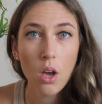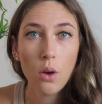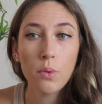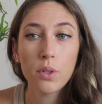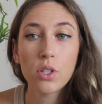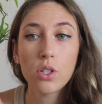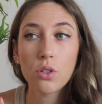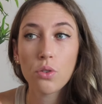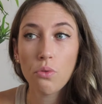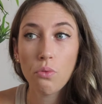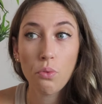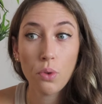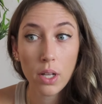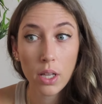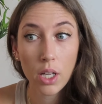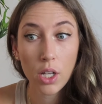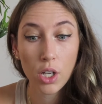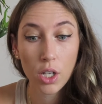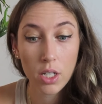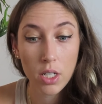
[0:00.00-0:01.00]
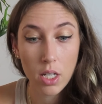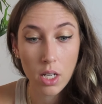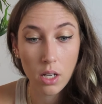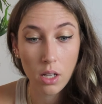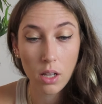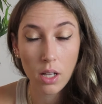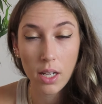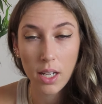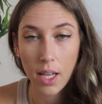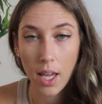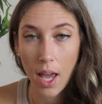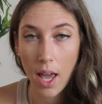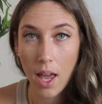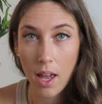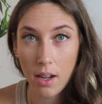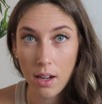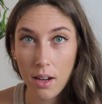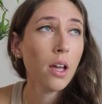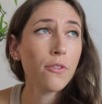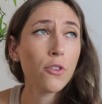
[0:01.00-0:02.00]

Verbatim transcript: which is a really good deal again.